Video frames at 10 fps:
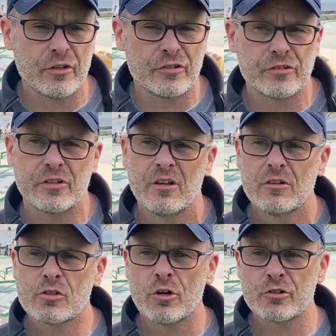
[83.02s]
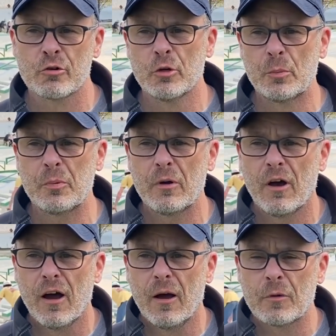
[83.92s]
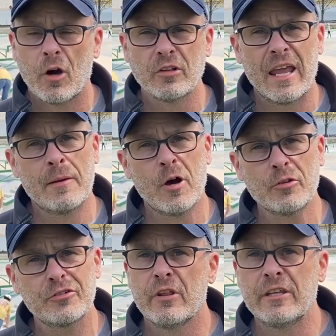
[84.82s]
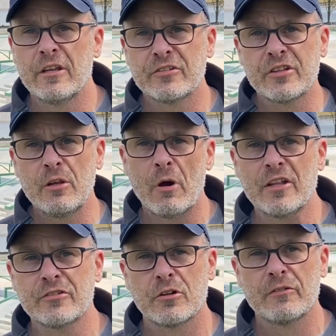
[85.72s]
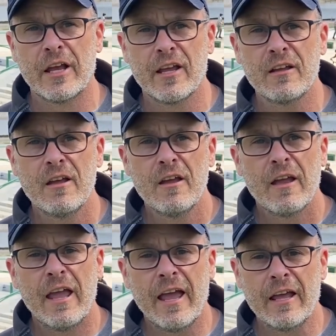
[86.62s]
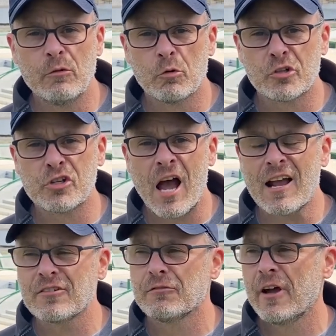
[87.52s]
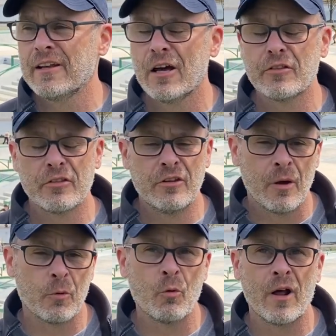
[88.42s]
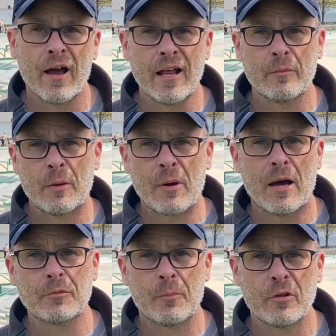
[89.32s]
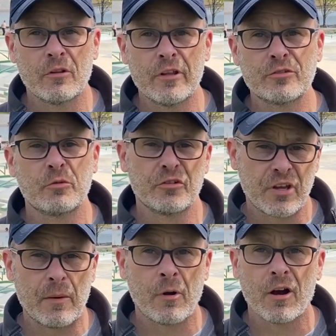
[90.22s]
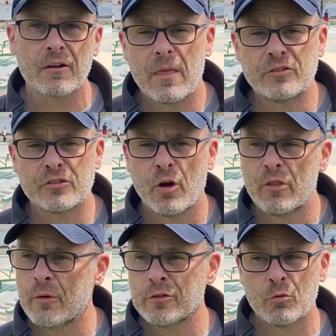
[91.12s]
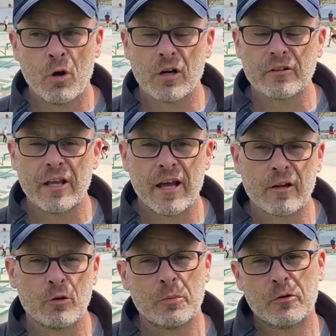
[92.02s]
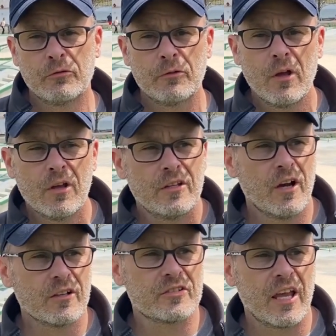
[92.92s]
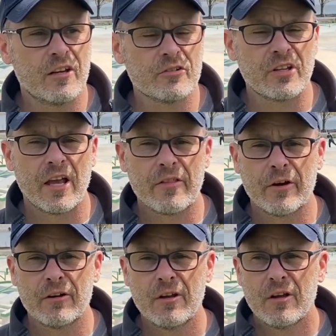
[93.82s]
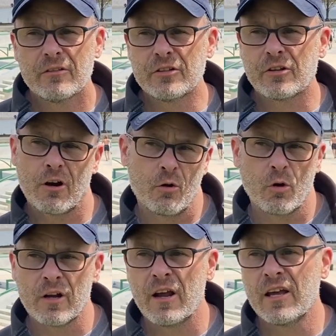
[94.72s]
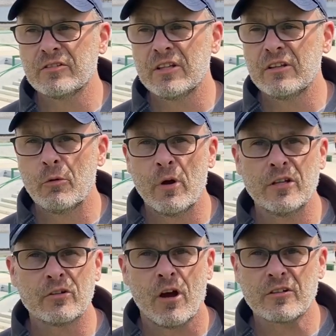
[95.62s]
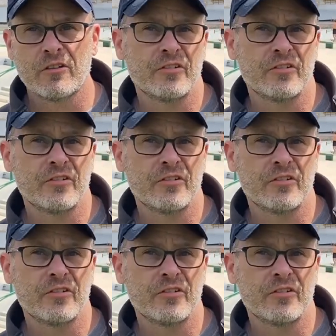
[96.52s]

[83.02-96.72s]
this church group um, called Amos. They did a citywide survey and were shocked to find out that the number one item that popped up on the list was a skate park. And so they went to work. They got a group of young skaters together they started organizing, they went and talked to the